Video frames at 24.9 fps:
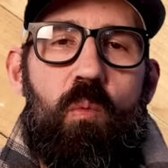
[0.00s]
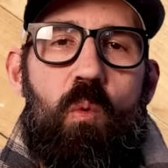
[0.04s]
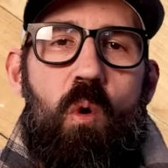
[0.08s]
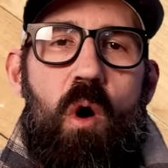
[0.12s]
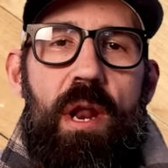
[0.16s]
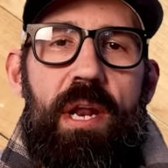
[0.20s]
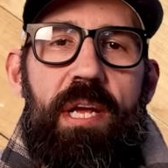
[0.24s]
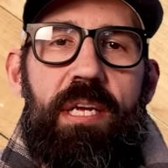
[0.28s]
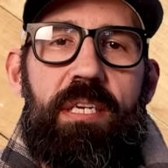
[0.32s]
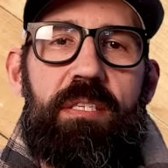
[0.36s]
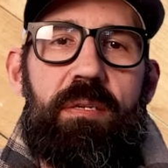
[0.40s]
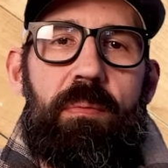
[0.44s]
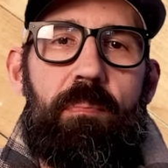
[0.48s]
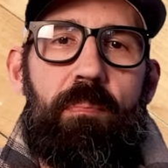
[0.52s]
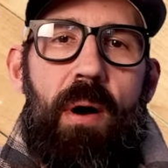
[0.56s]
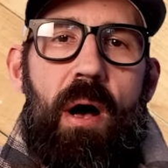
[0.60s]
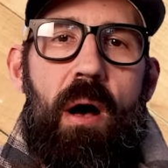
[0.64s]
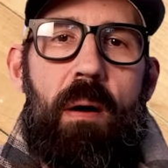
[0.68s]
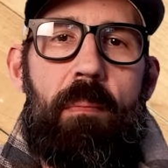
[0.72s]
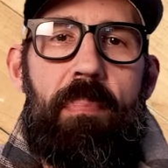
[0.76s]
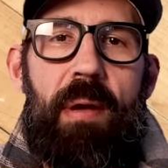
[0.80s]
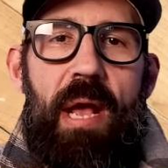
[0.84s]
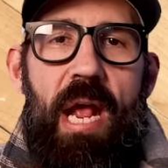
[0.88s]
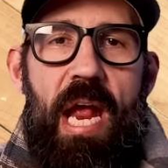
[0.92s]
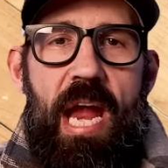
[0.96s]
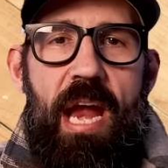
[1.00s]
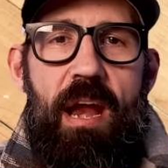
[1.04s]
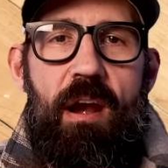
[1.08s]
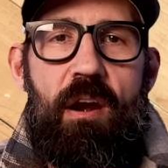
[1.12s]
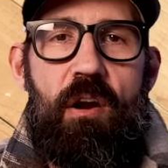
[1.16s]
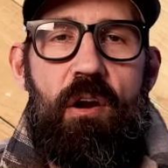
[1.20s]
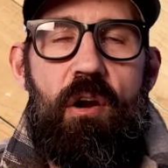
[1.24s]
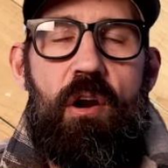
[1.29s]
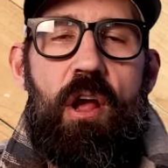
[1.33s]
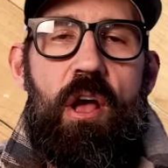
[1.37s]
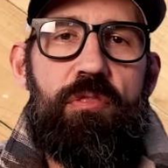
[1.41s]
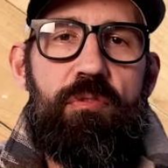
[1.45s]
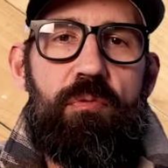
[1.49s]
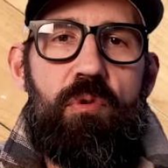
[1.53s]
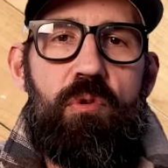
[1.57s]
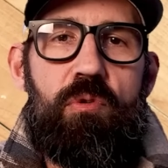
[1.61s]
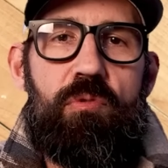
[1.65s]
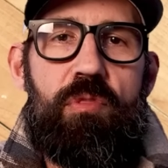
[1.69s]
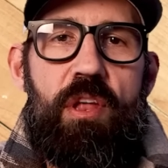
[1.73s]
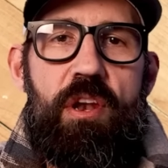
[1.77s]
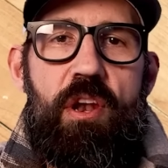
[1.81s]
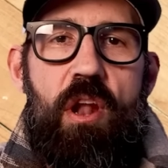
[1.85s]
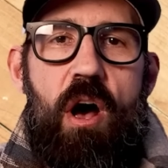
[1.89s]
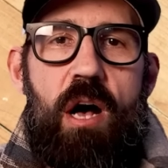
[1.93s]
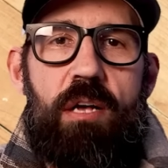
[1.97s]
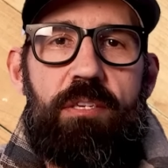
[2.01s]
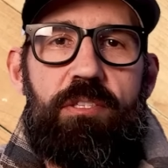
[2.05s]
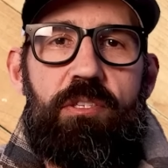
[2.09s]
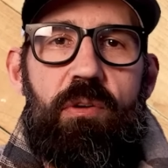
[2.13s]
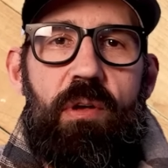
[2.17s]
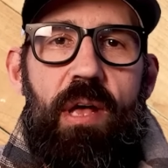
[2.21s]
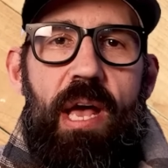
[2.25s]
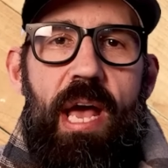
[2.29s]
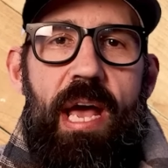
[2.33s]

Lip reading: wanting to pump air through the nozzle